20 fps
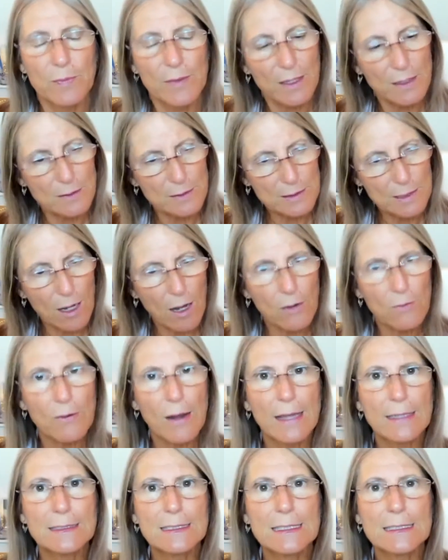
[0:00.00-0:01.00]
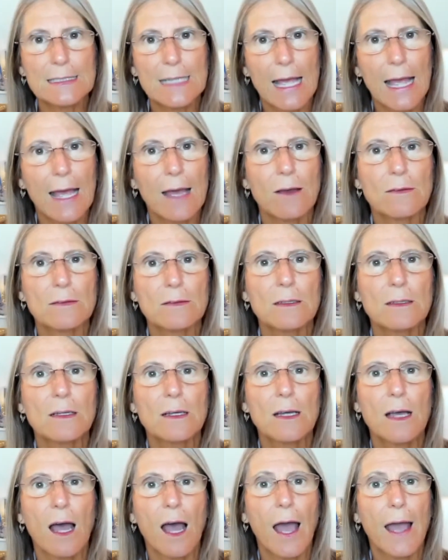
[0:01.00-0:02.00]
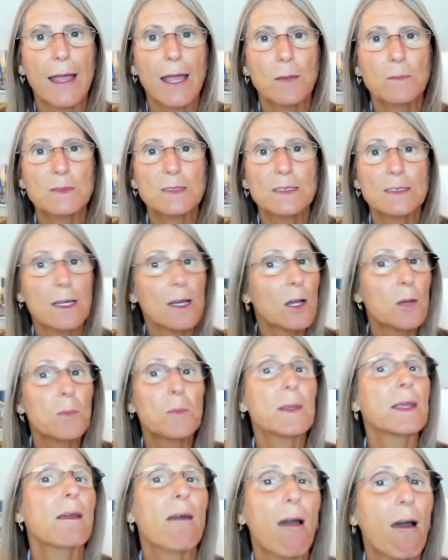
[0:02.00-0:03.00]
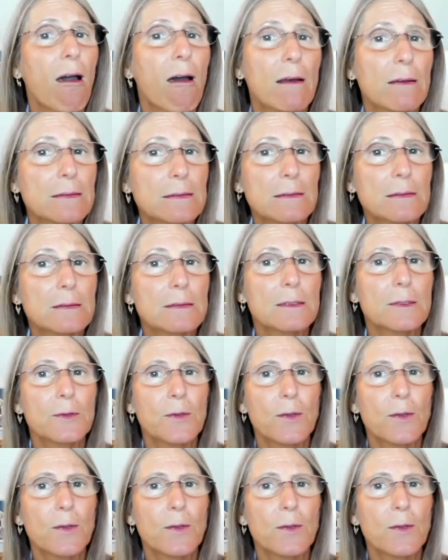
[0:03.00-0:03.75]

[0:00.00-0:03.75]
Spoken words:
And start writing down, I am stuck because,